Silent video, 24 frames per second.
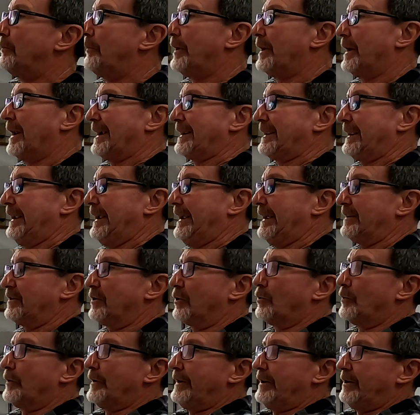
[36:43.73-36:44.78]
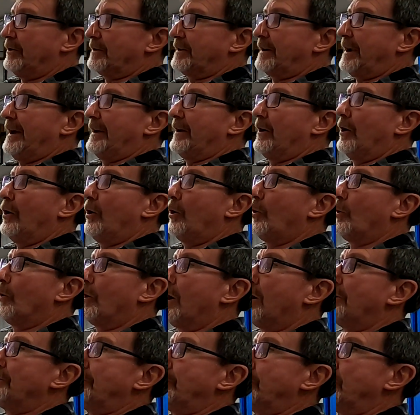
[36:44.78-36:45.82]
but I can go in there and kind of hold
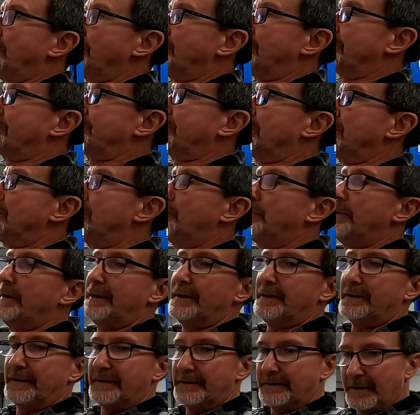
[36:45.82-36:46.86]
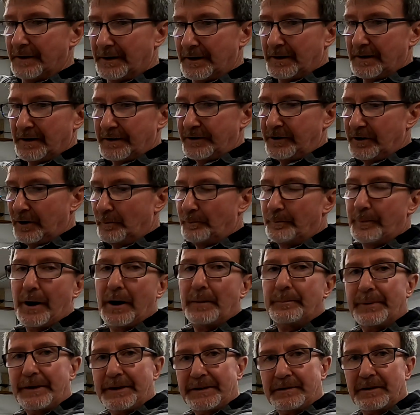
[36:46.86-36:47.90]
on to it just a little bit and you know
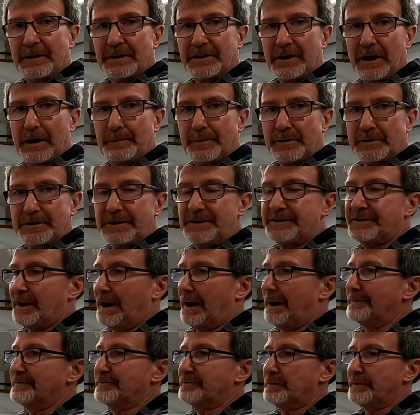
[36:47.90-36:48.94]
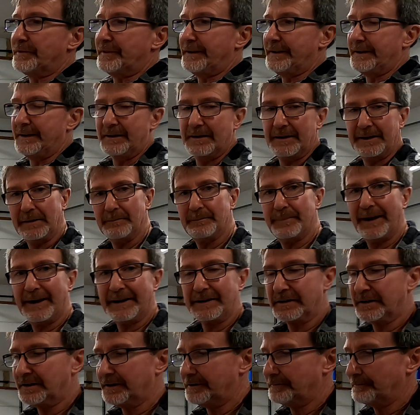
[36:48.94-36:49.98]
bump it a couple good times with the uh,
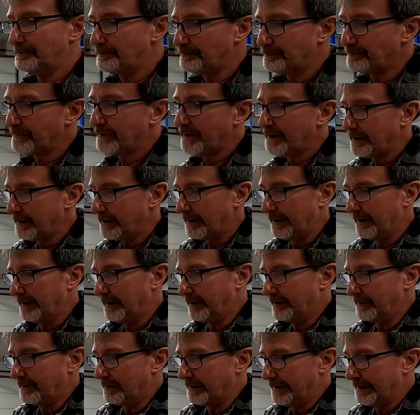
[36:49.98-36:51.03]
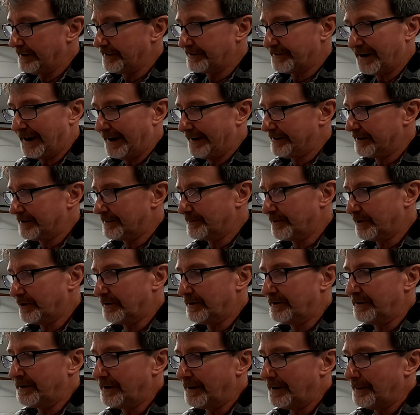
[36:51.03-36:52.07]
impact gun and uh, it'll tighten up
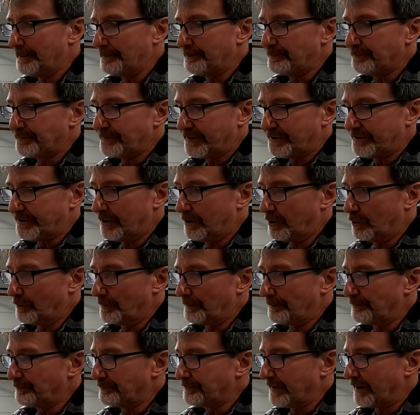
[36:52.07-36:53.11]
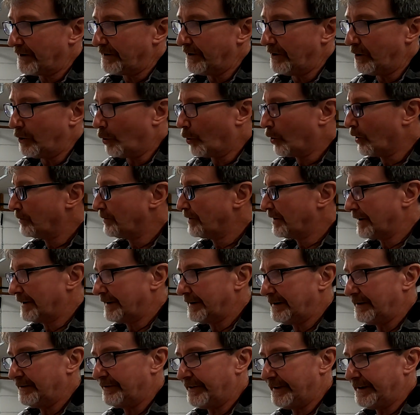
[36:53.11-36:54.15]
good. So
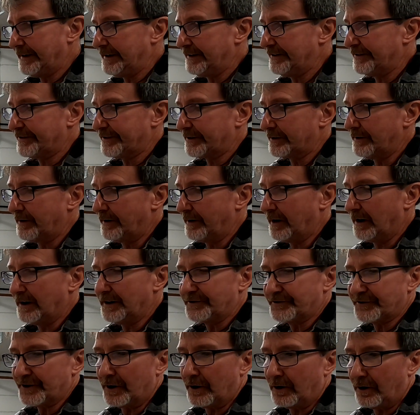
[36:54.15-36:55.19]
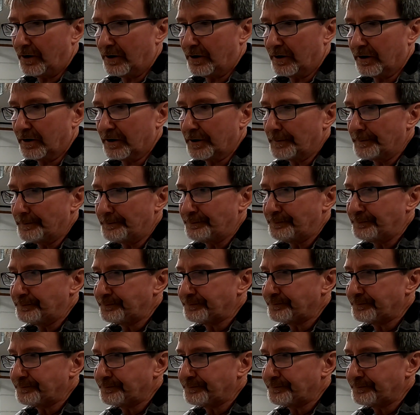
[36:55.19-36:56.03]
normally these nuts are,